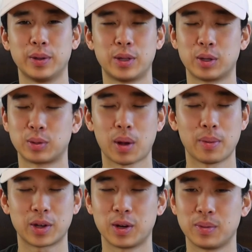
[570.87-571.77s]
there's
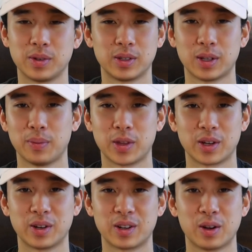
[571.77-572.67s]
probably something
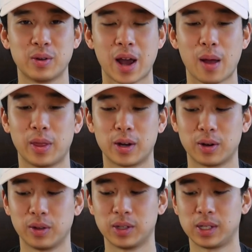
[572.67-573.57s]
gonna go down later
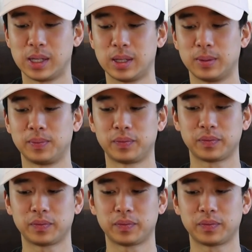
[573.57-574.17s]
on the season.